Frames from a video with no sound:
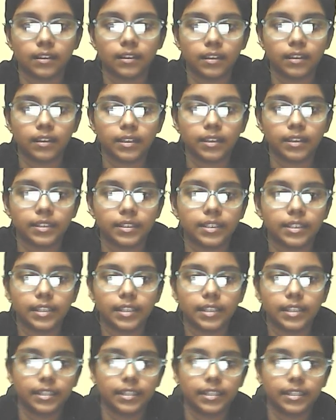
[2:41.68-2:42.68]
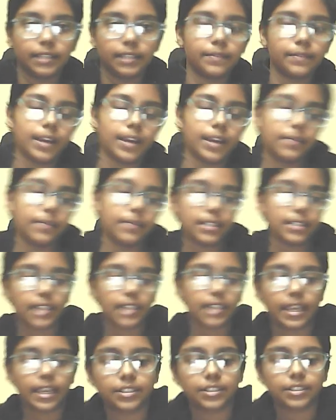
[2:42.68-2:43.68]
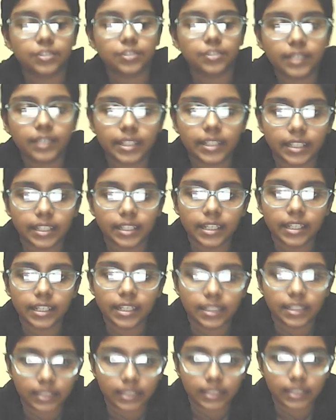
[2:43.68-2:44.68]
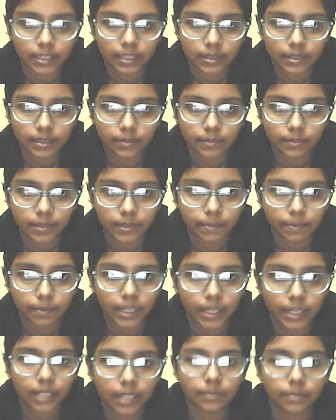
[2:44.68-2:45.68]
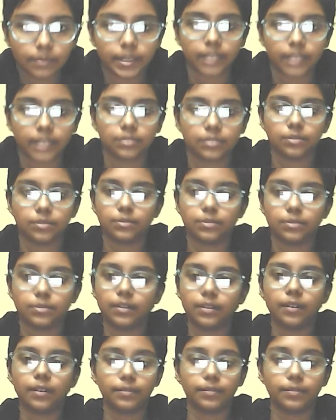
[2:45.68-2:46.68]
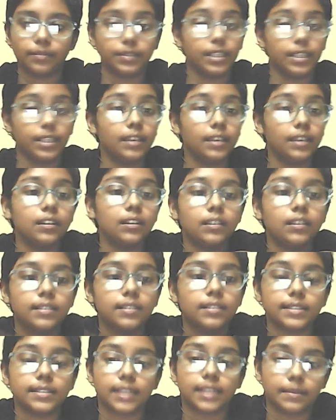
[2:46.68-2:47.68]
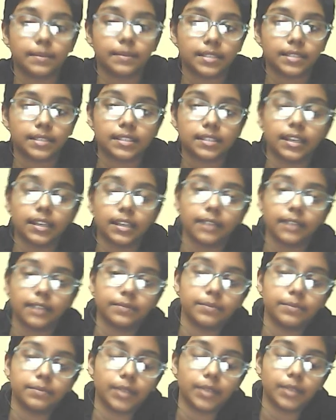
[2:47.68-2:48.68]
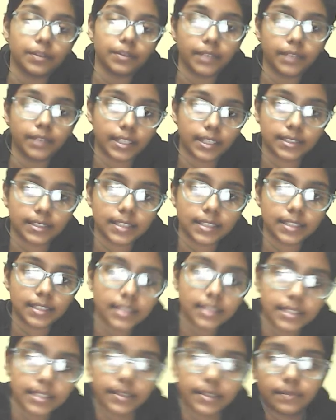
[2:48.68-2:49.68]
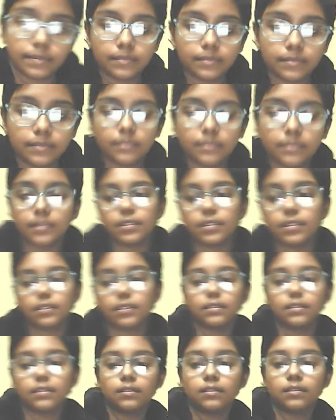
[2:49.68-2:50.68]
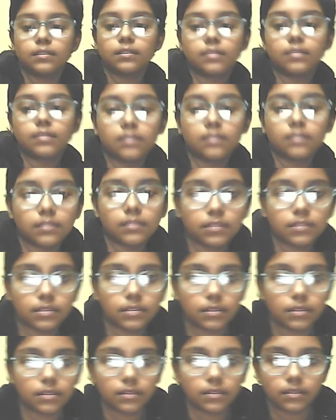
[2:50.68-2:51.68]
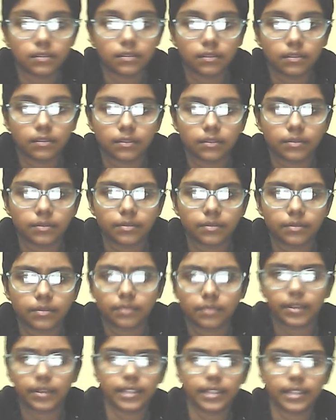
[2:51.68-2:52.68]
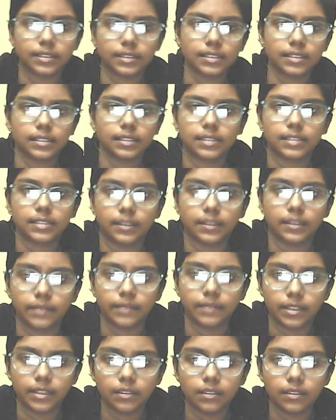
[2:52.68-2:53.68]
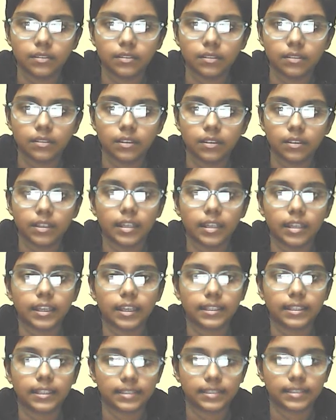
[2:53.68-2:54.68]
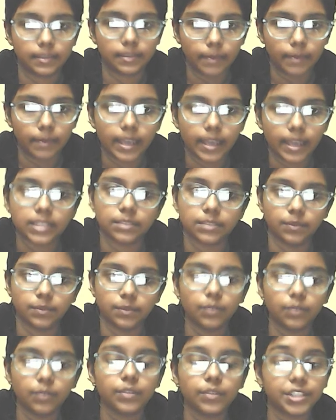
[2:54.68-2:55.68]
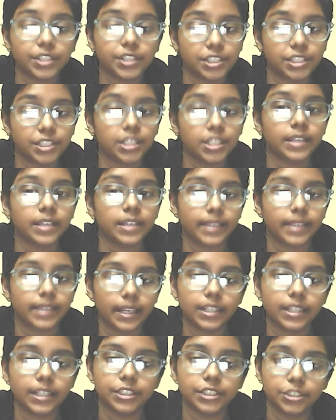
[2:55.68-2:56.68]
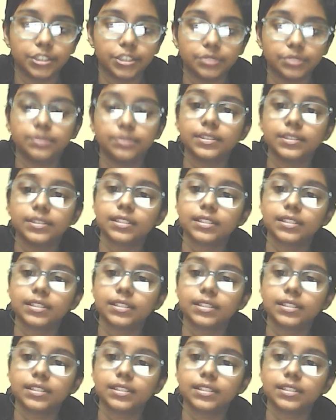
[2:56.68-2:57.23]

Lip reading: D5 was actually the typical breakthrough of the Semislav Botvinnik system. So queen c7 is the best move which Keller chose.